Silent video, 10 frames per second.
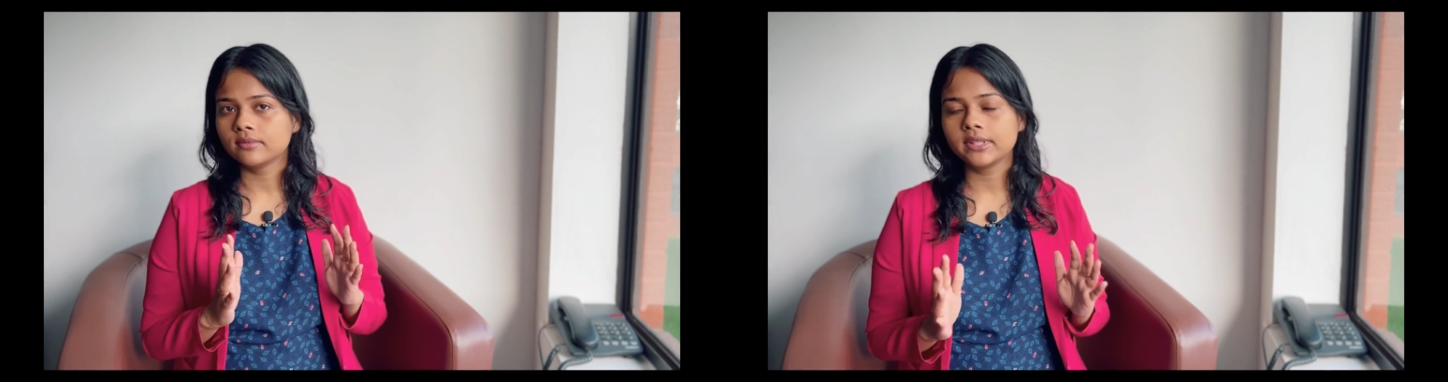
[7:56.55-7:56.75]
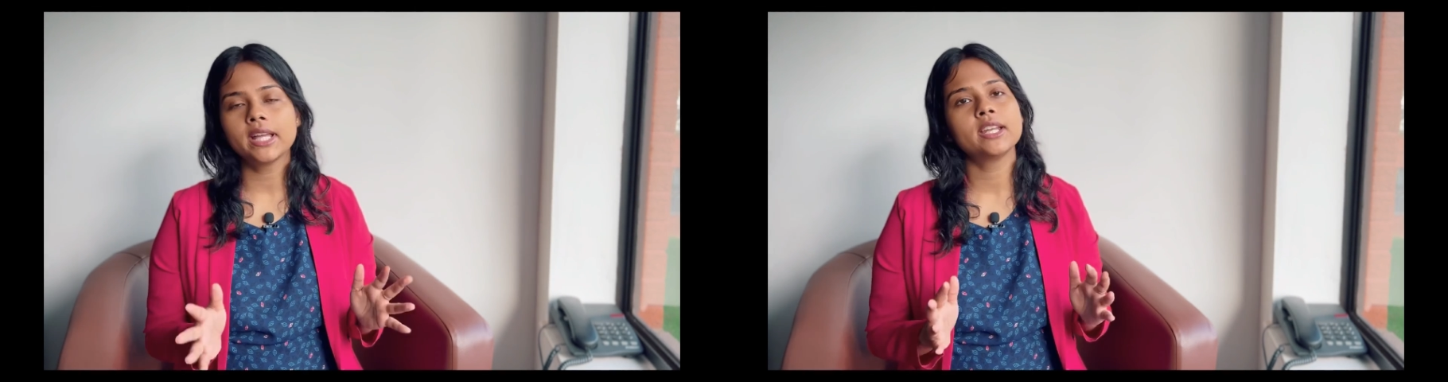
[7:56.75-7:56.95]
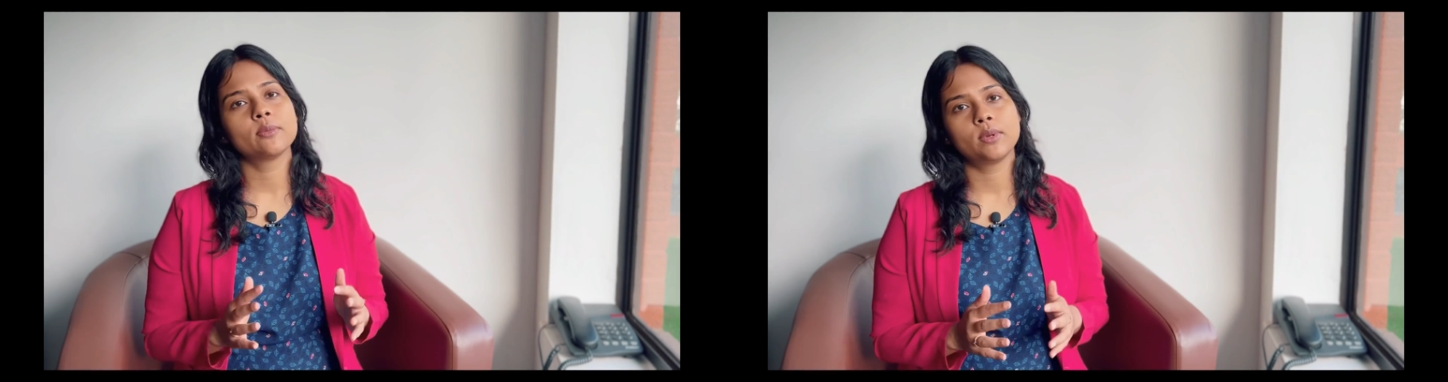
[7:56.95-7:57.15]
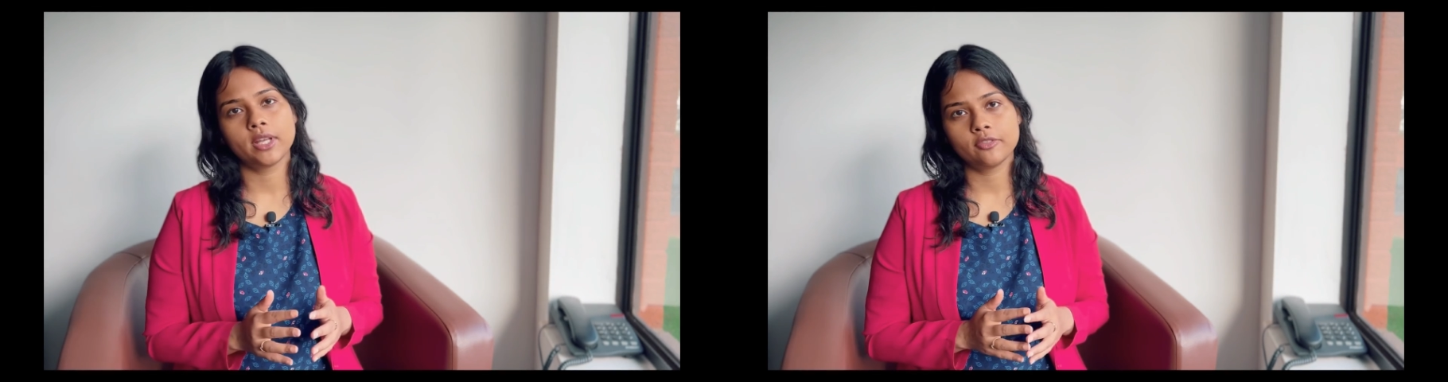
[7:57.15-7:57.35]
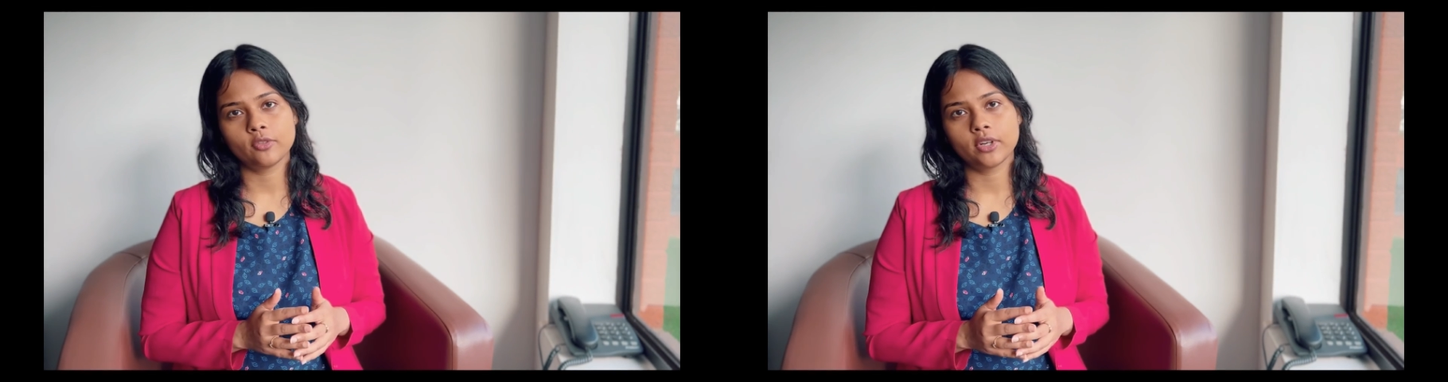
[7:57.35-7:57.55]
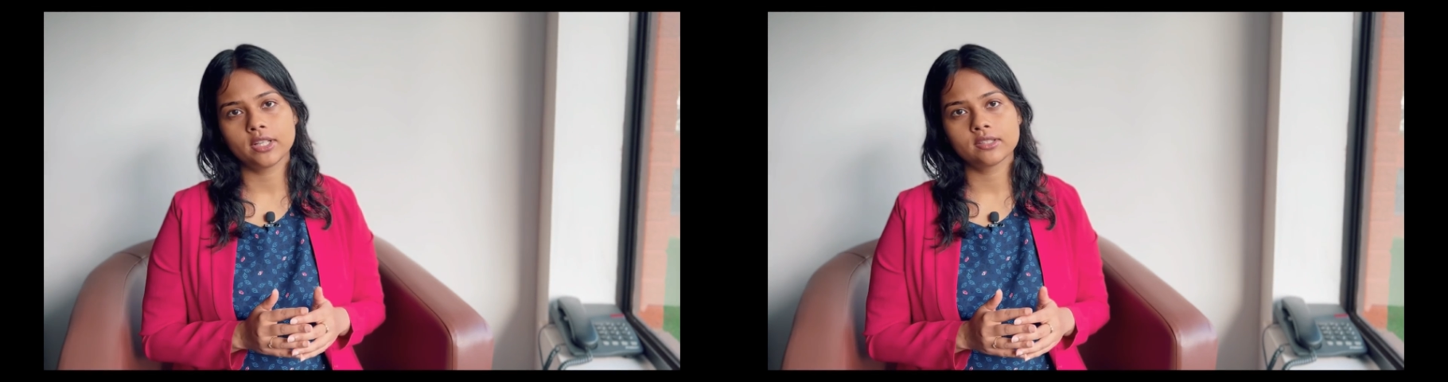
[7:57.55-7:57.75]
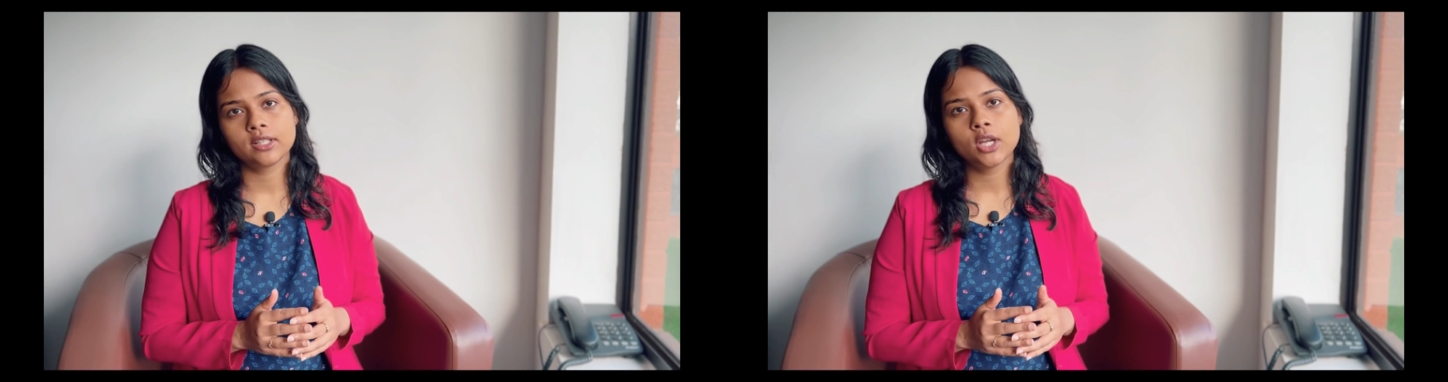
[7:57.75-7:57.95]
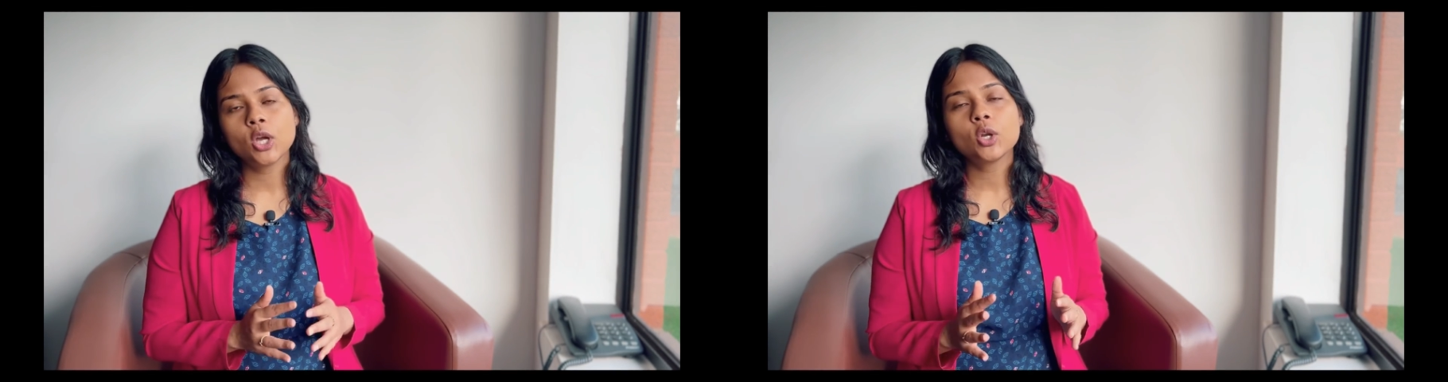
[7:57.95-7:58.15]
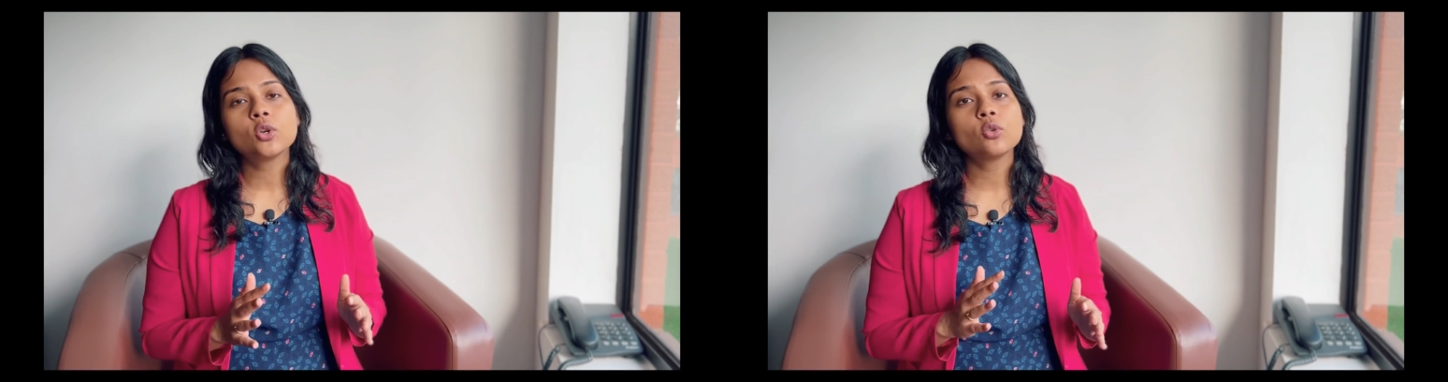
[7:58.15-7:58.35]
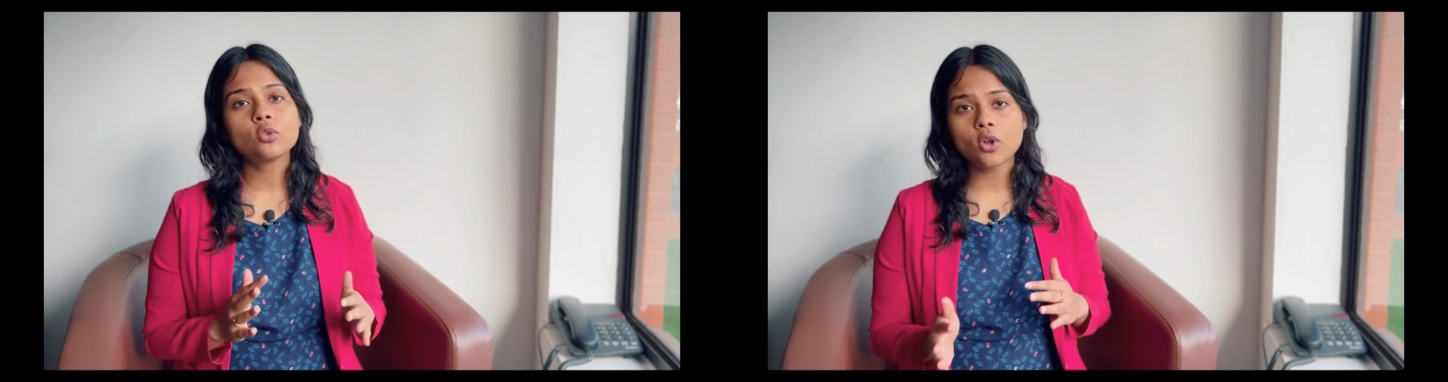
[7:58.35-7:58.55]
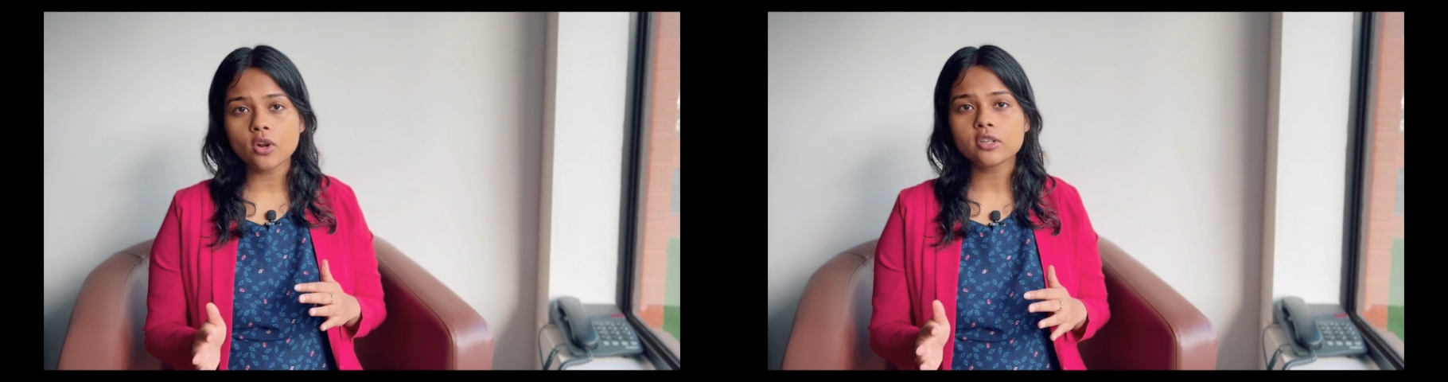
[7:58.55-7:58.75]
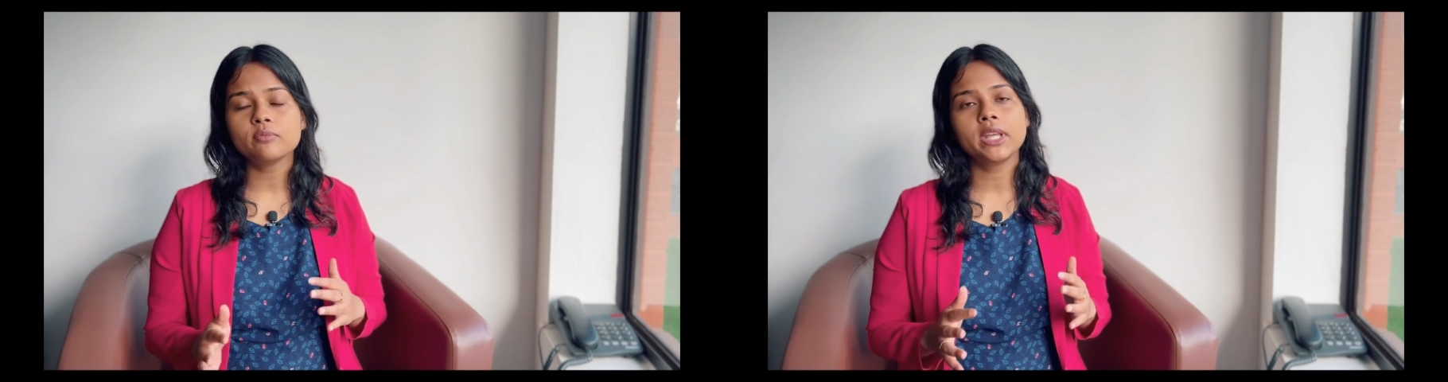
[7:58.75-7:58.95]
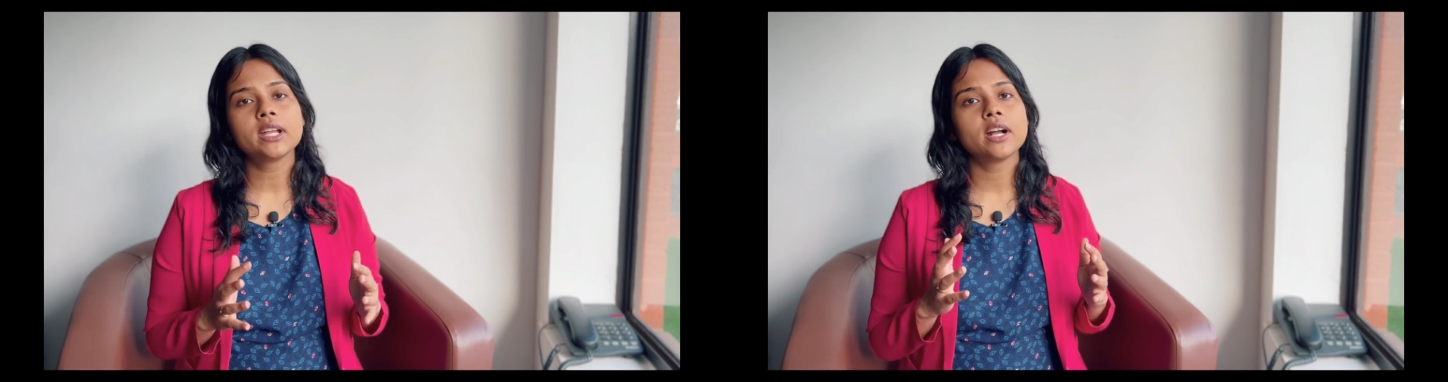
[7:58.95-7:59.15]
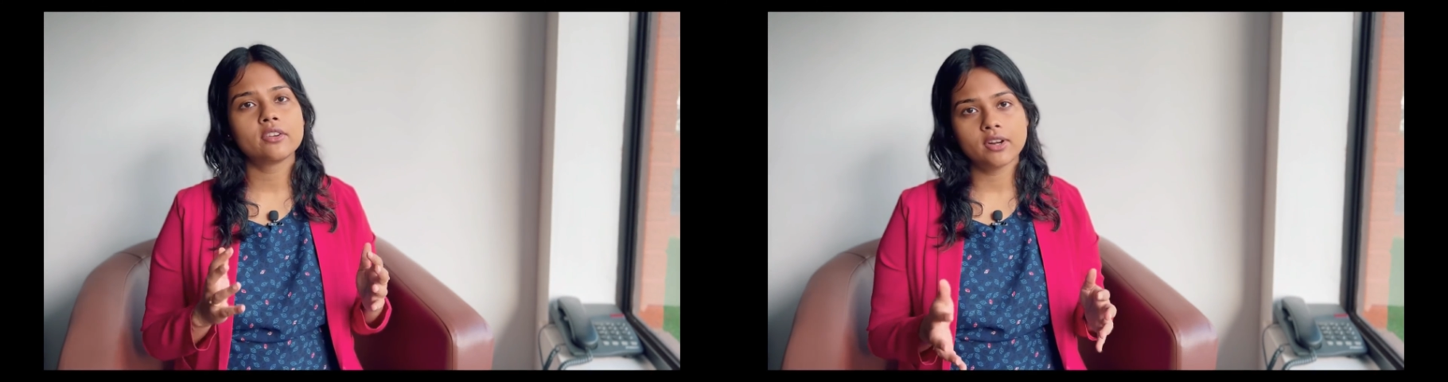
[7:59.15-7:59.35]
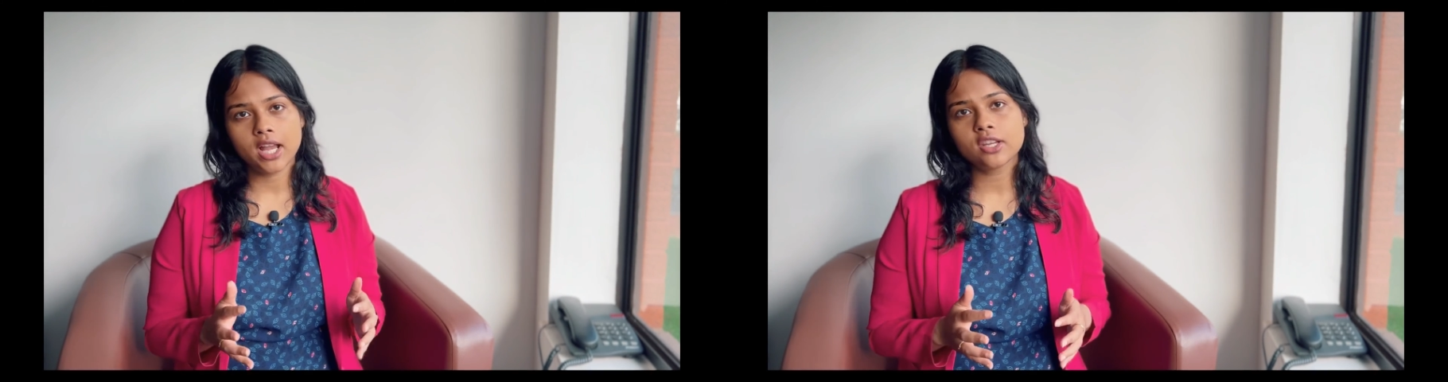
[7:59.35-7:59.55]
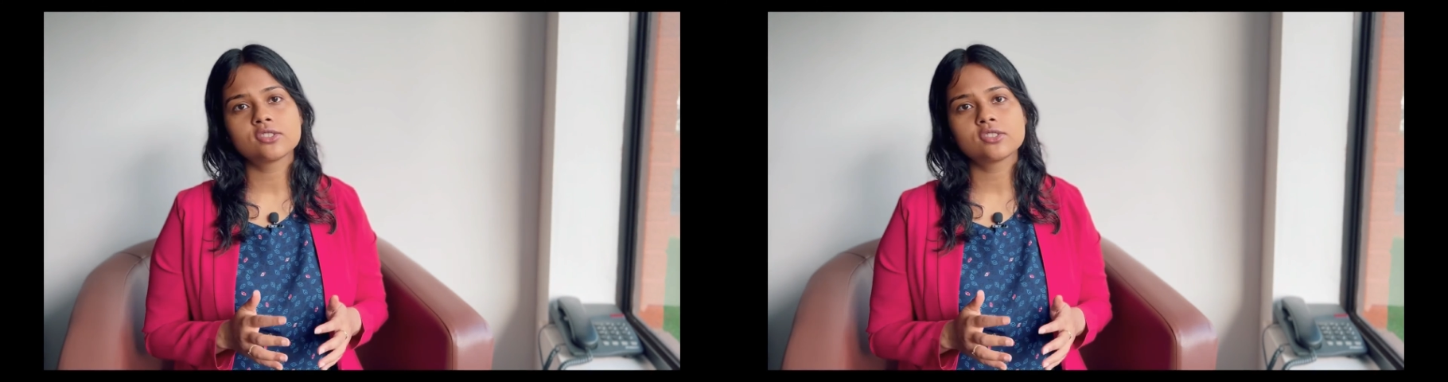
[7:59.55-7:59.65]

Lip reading: then apply for it. Do not make a rash